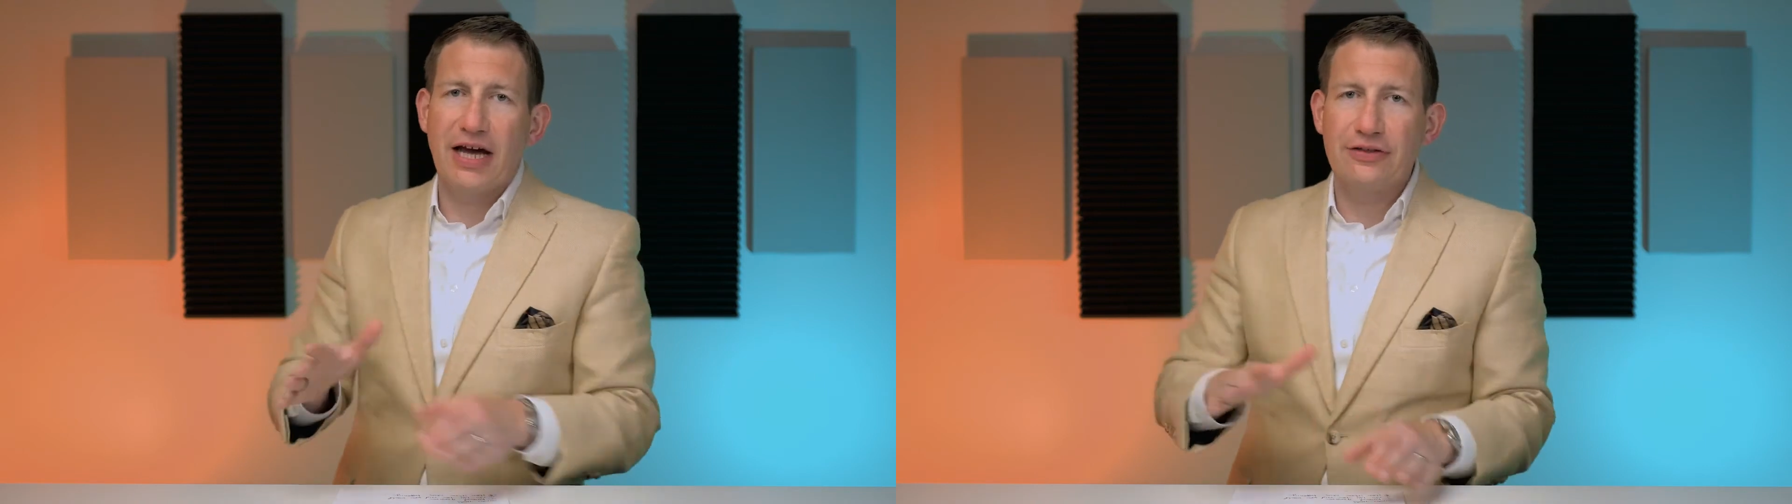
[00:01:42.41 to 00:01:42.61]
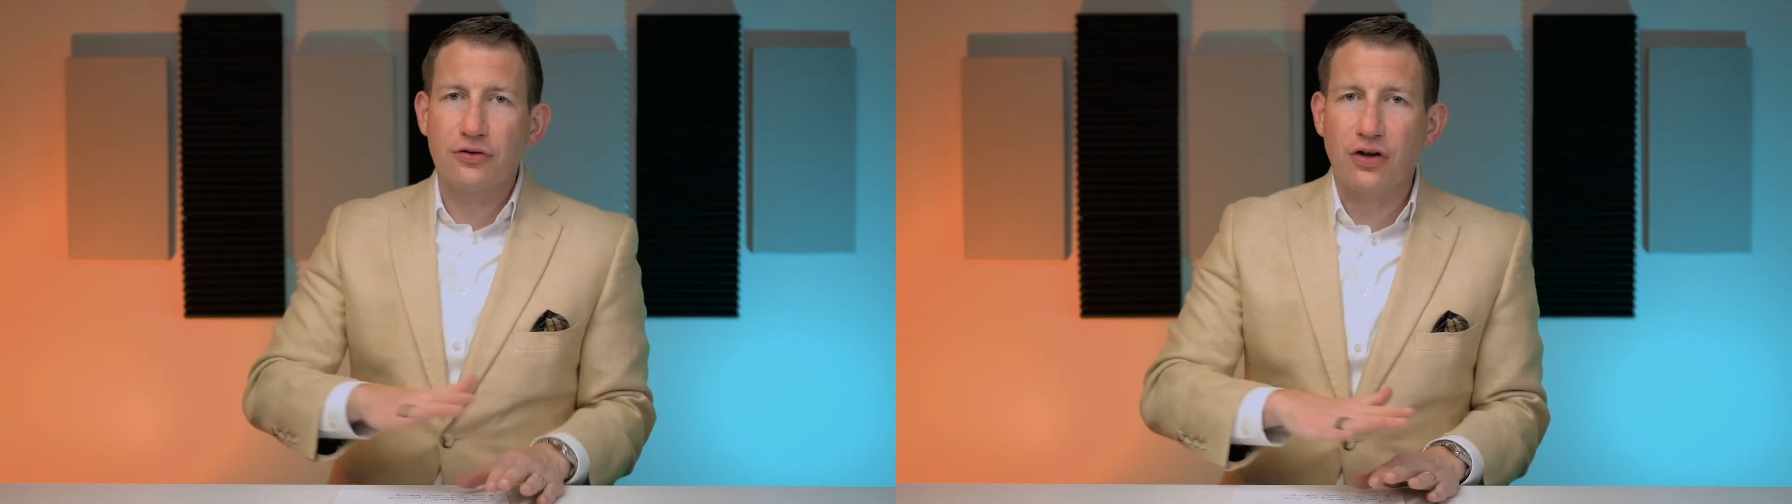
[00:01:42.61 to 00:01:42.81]

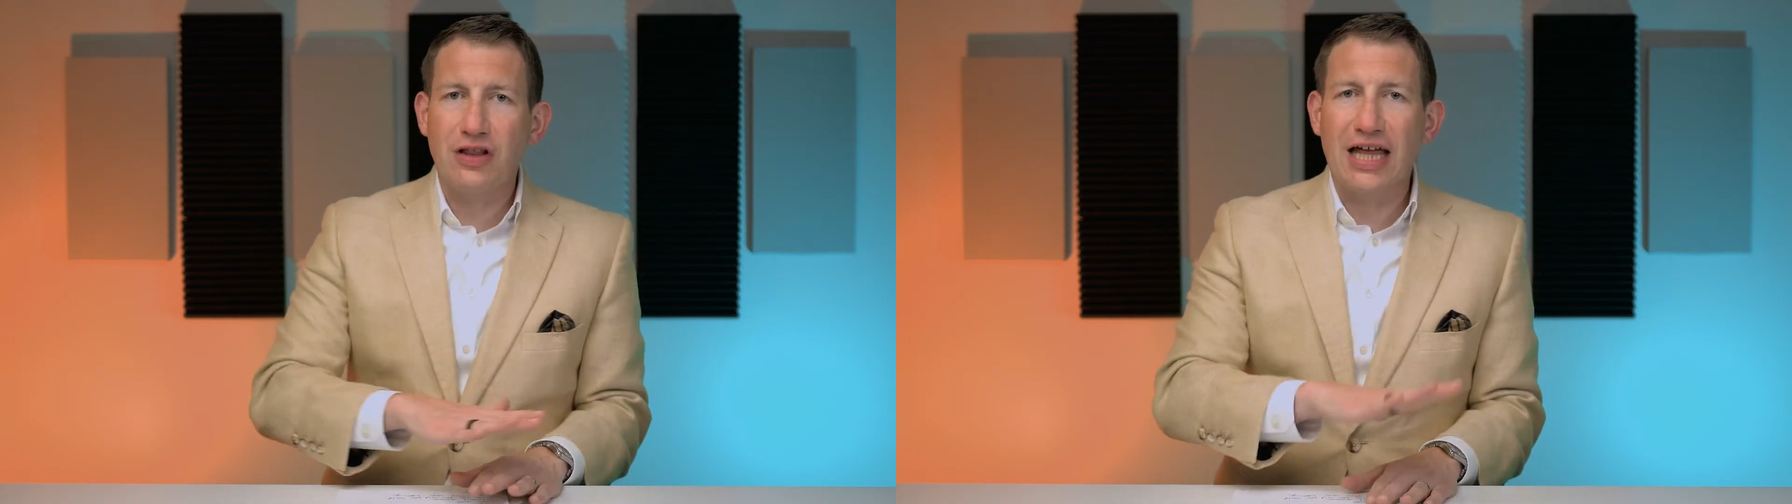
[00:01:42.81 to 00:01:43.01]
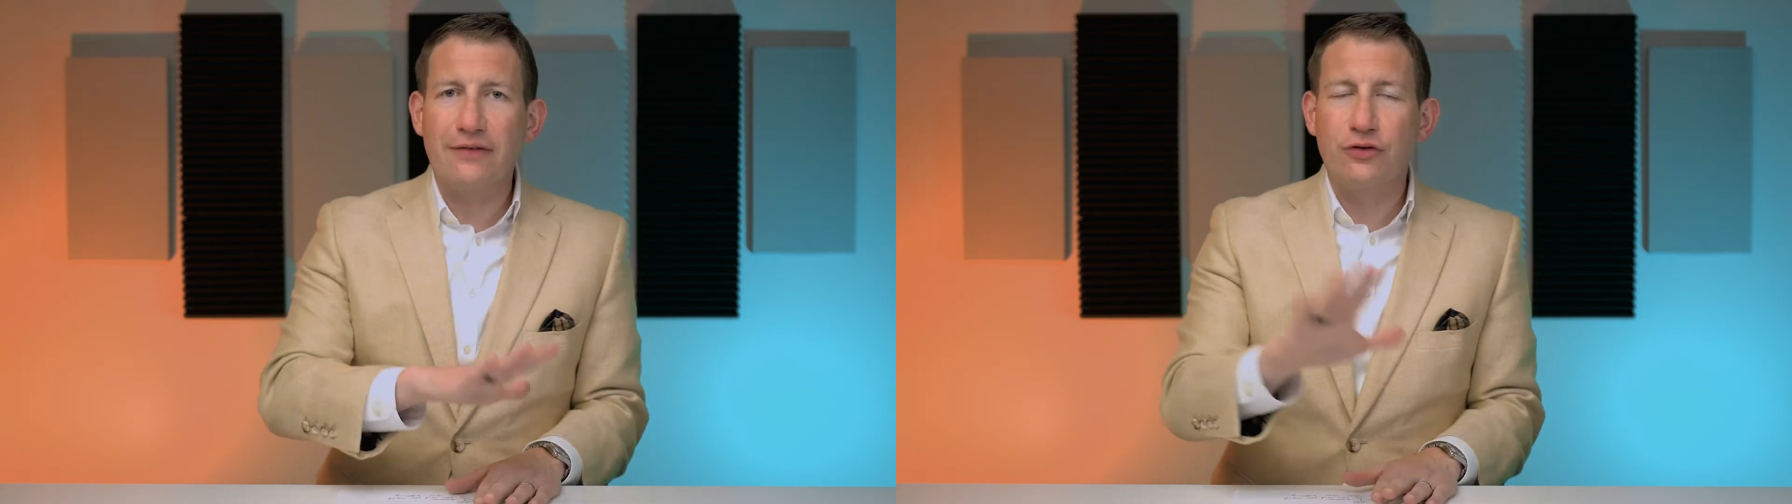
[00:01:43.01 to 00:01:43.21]
and there's a
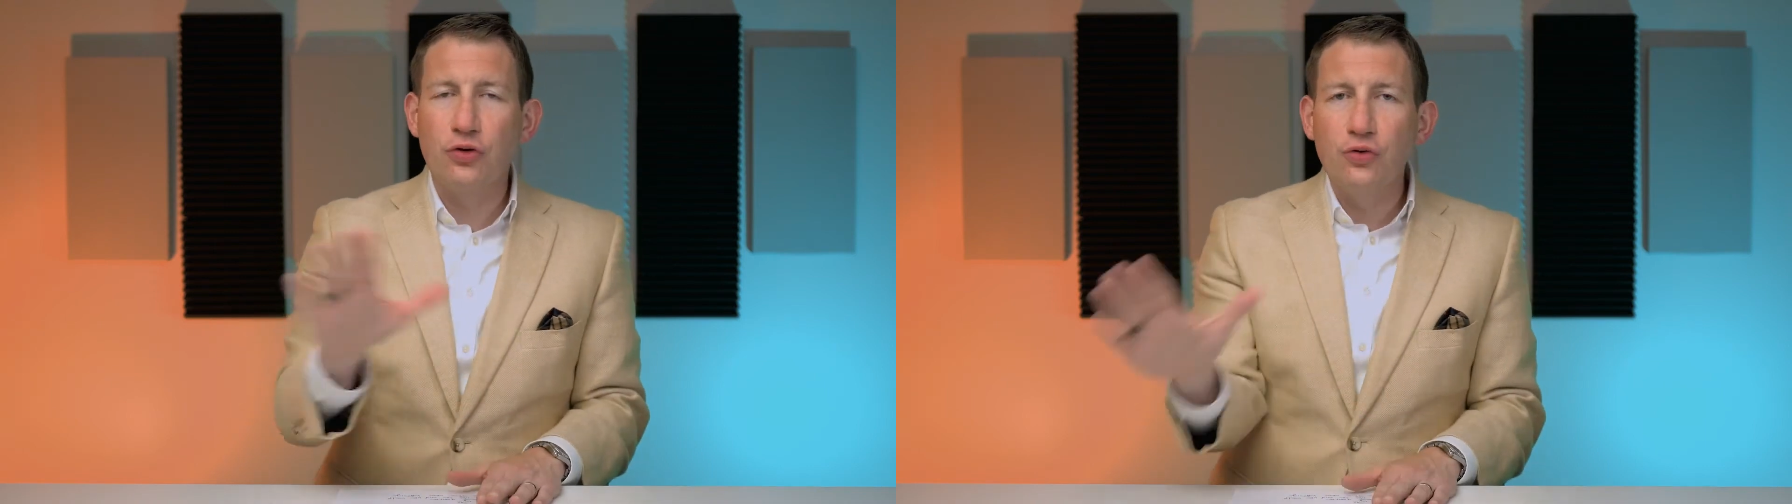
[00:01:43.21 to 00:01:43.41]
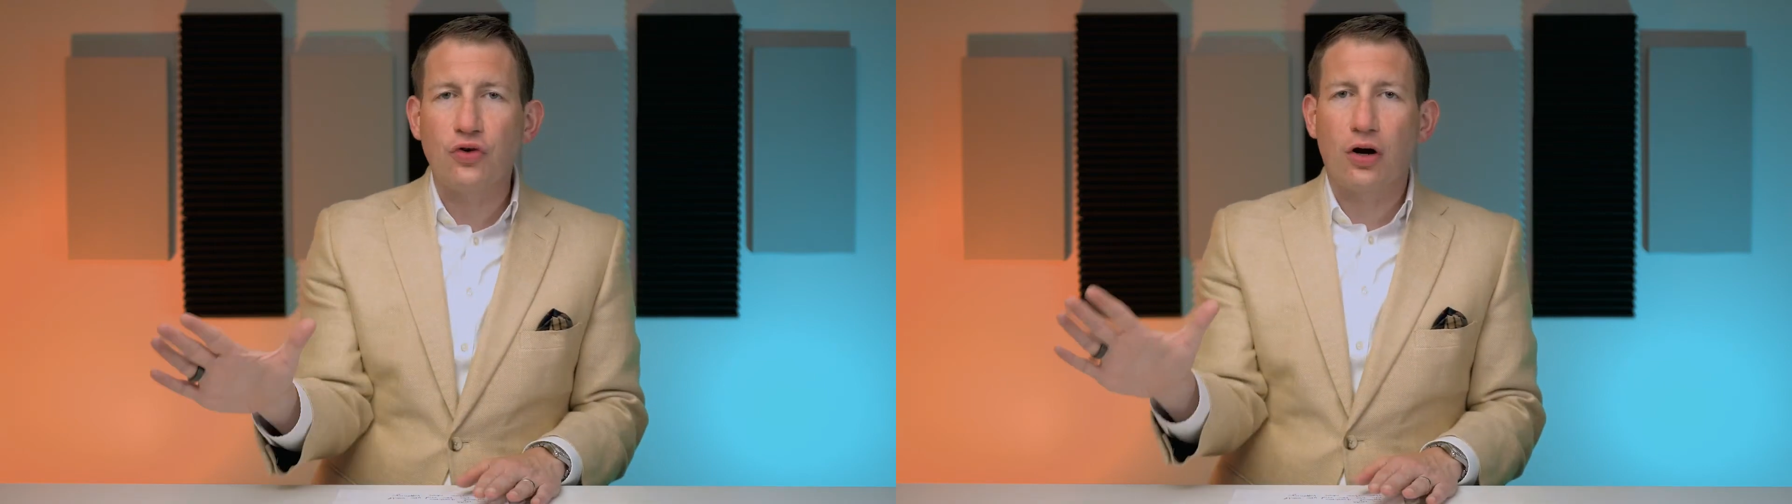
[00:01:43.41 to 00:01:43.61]
lot of
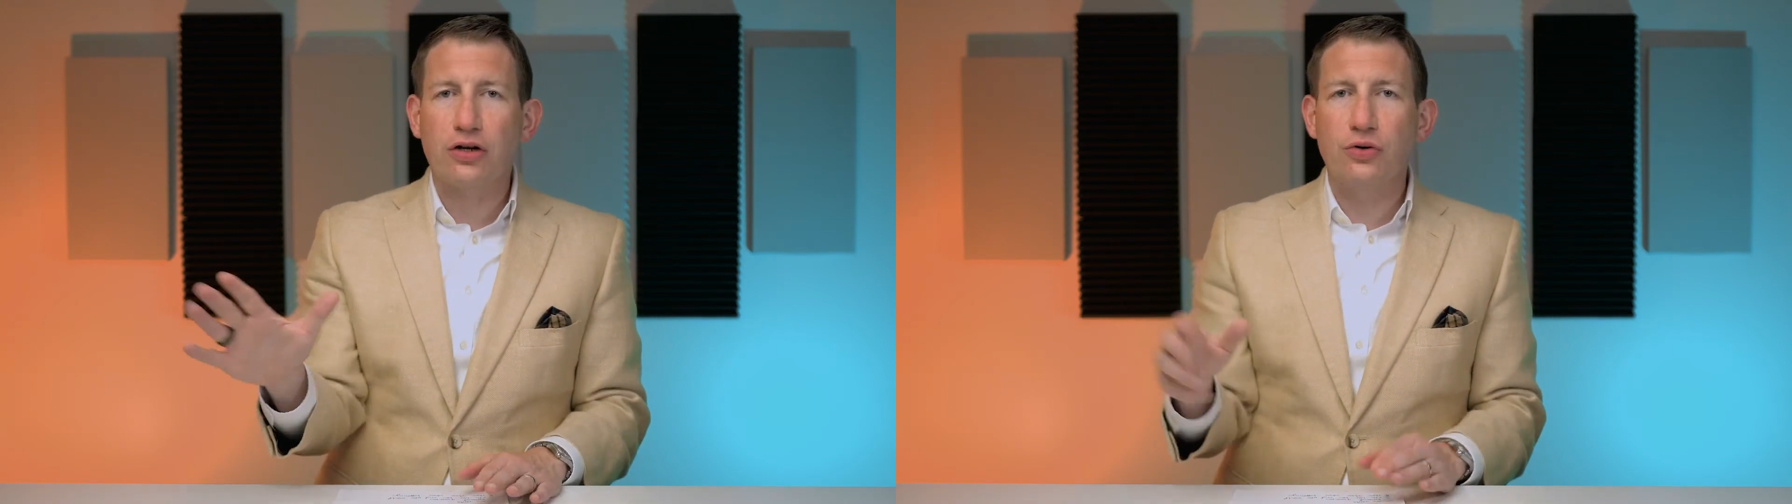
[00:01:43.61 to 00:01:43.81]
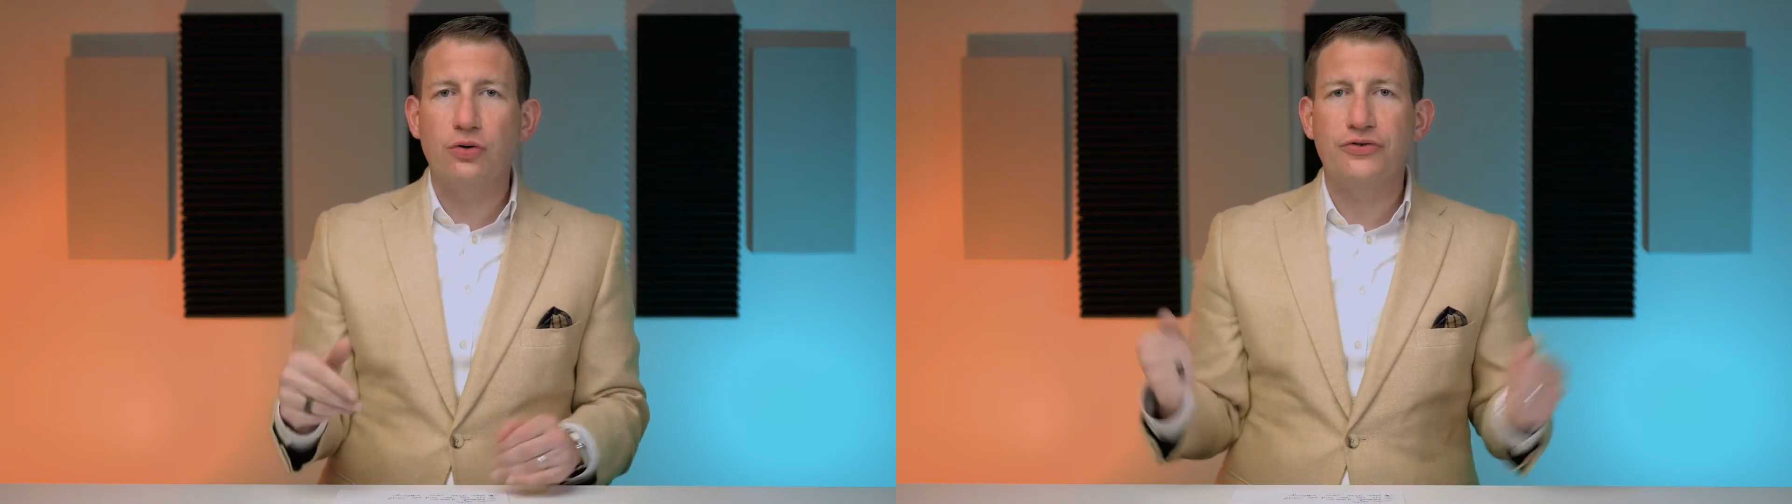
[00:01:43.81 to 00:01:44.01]
news
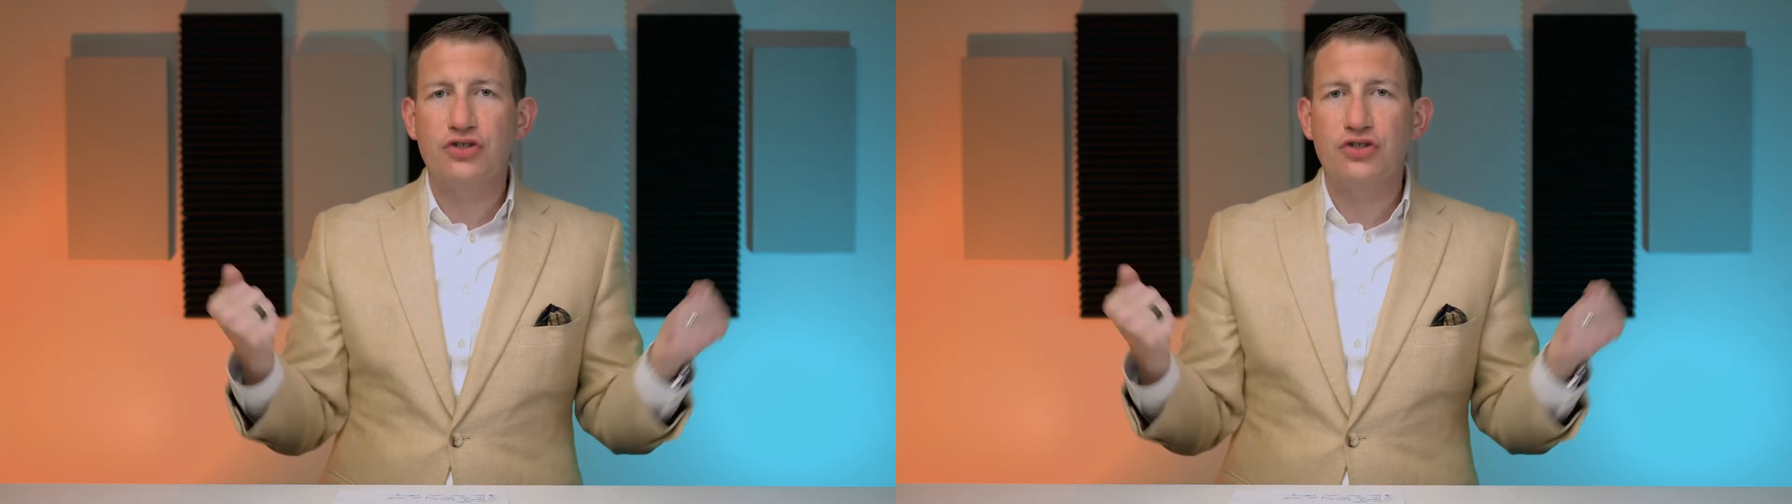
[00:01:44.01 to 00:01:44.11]
articles,